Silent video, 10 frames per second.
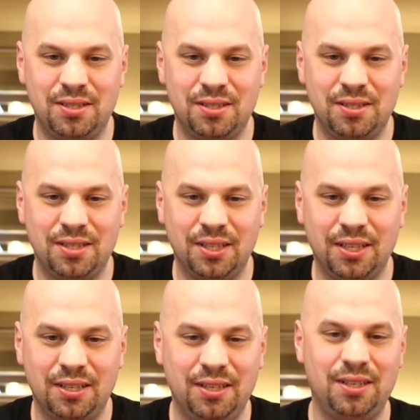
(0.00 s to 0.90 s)

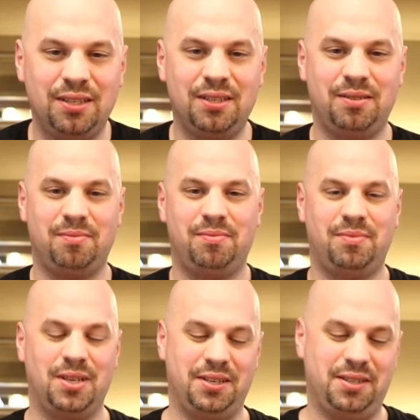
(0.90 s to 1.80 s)
Dylan,
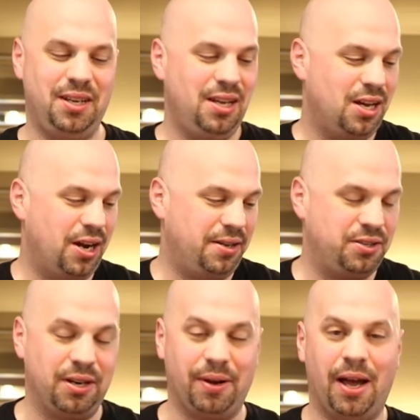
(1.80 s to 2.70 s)
nice. All right, so
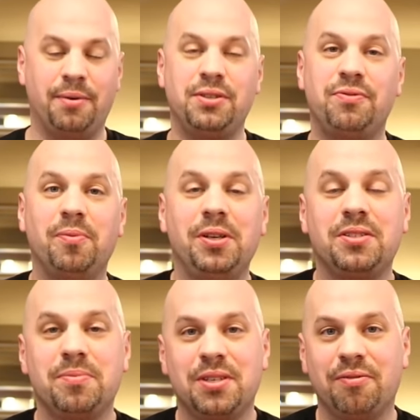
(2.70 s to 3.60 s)
anyway, I was filming
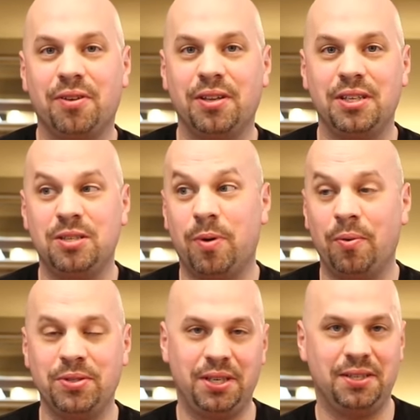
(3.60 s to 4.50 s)
some stuff on the Spot
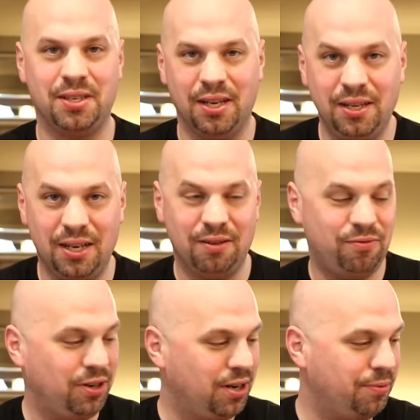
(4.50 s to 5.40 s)
Whiskeys tonight and
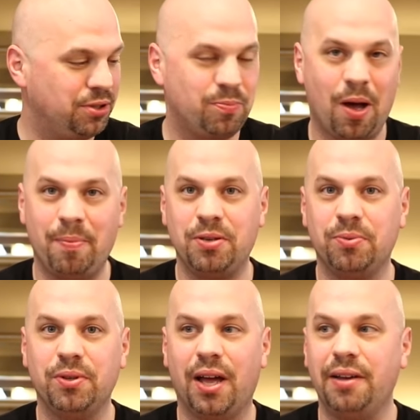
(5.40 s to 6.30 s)
figured I would just pop into a
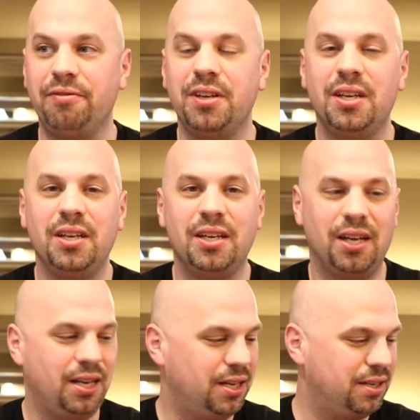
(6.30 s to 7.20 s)
live
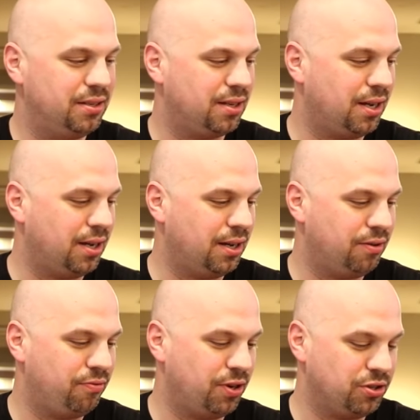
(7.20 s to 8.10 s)
and
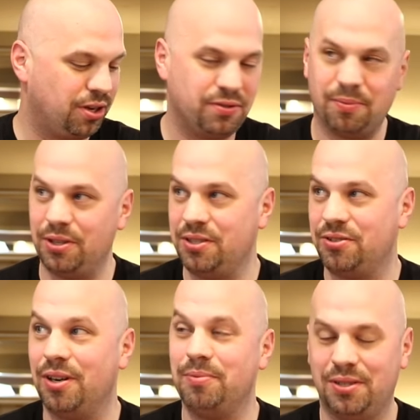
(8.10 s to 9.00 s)
finish off some of these
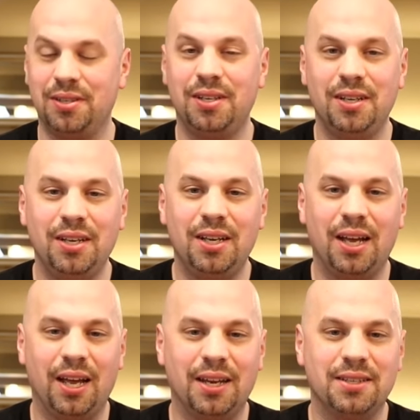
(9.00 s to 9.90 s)
drams
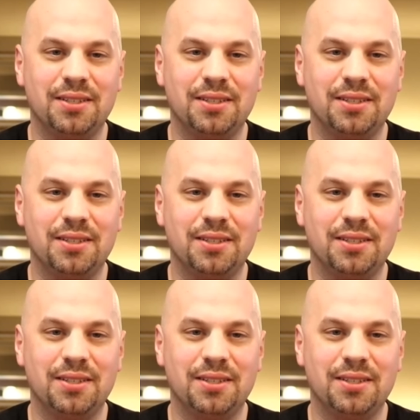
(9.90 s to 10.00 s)
and